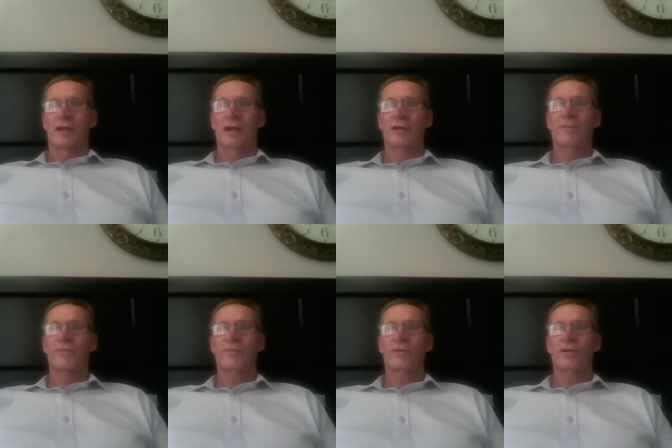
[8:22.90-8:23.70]
how
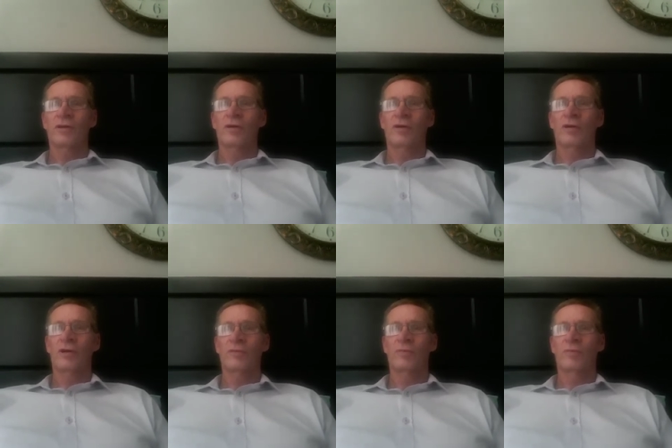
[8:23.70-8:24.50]
far
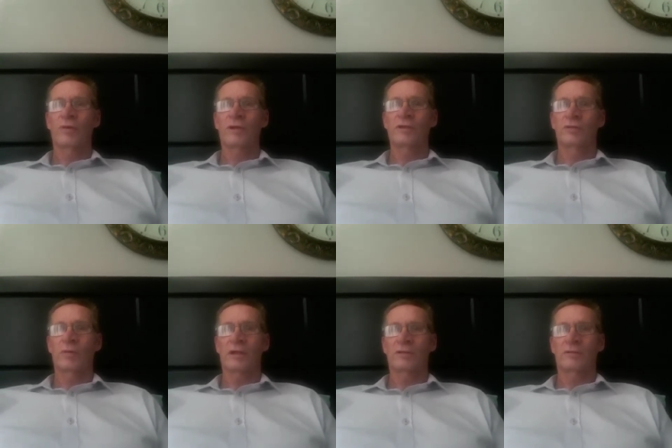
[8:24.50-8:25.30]
have we
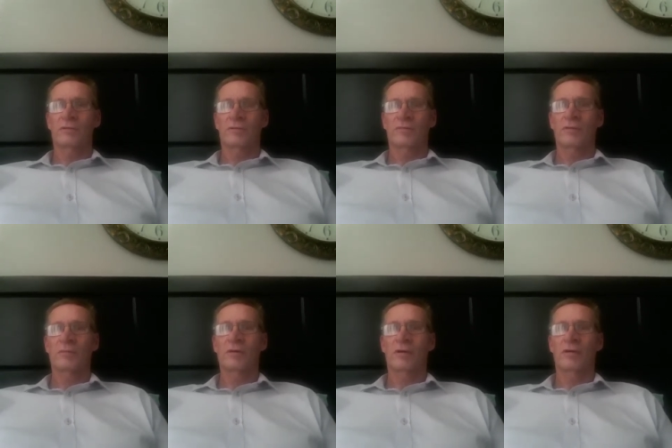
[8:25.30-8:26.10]
dwelt from
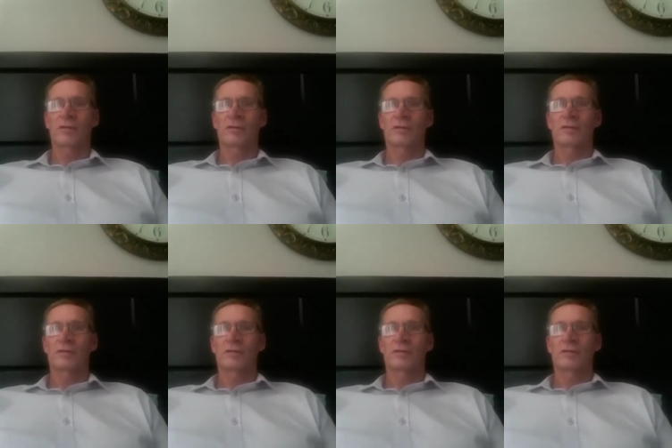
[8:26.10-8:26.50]
God?